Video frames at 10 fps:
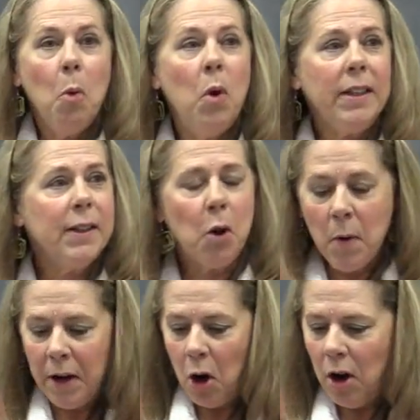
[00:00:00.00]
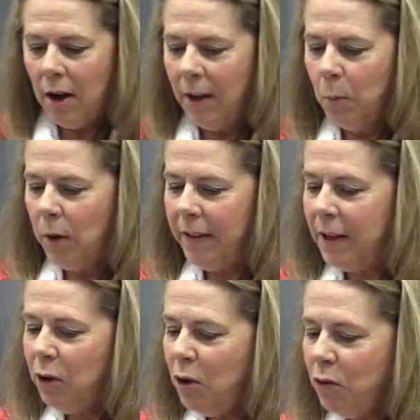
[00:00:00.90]
What's going on when
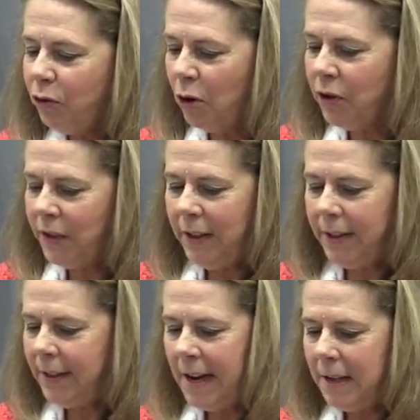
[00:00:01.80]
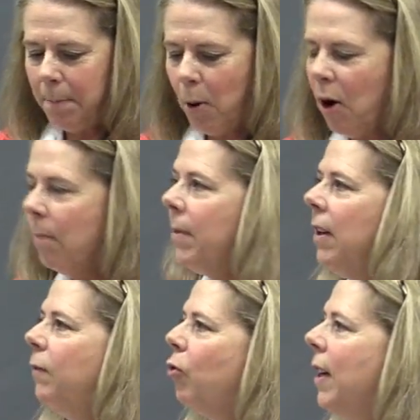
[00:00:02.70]
the New Jersey State Department
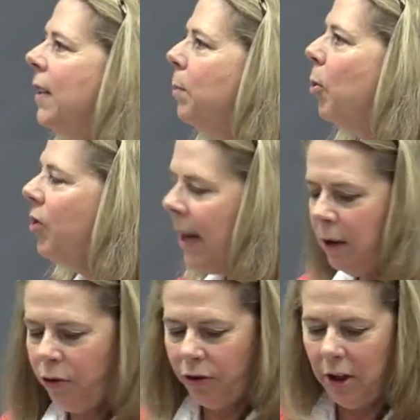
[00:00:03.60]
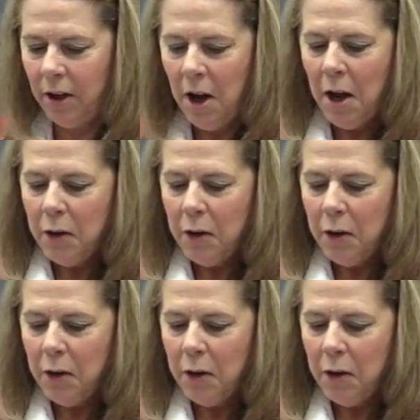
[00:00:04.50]
of Transportation